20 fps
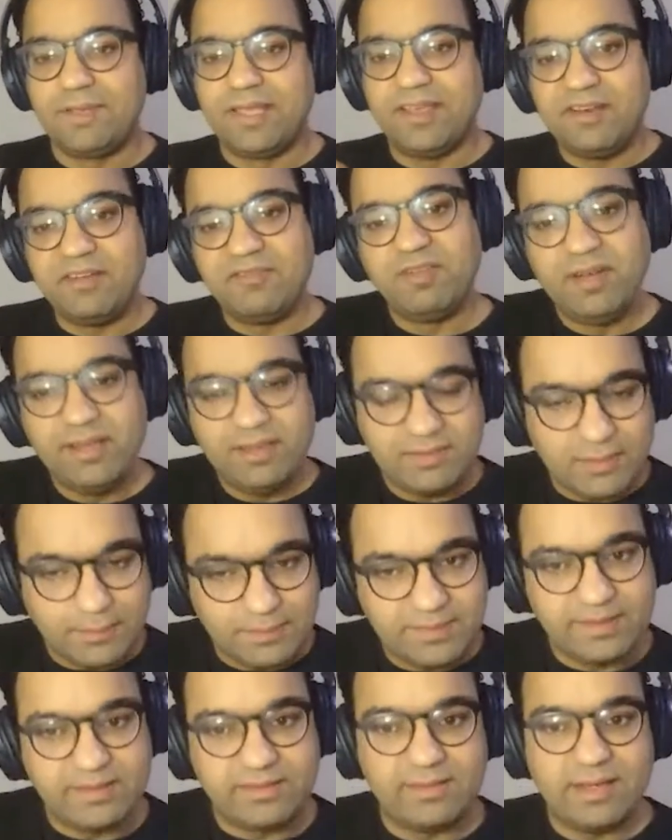carefully
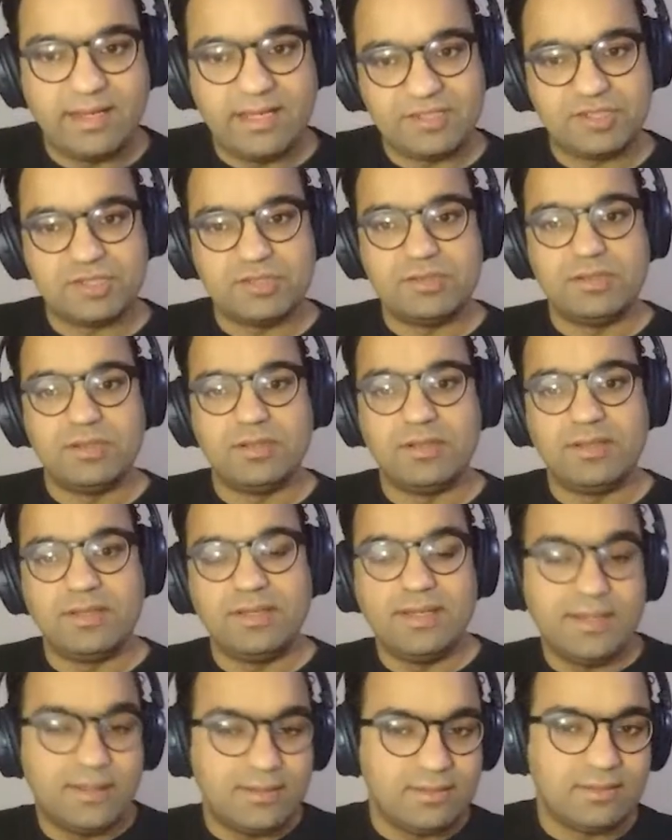subset selection
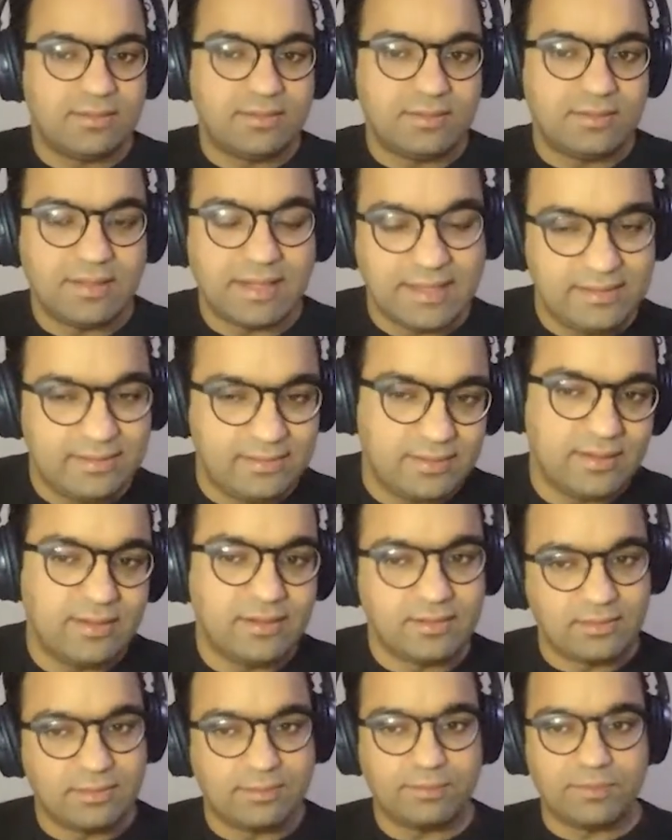is nice, and
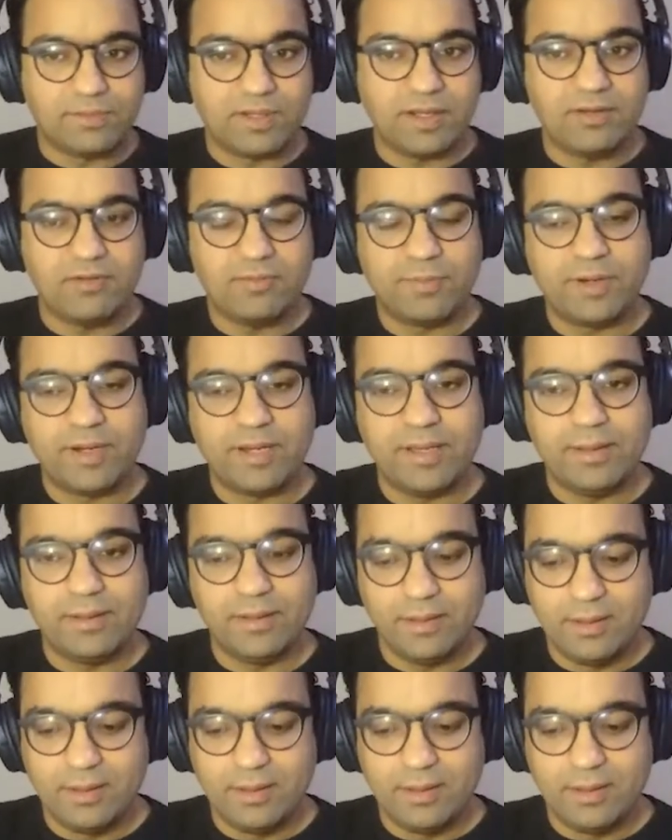it's kind of pretty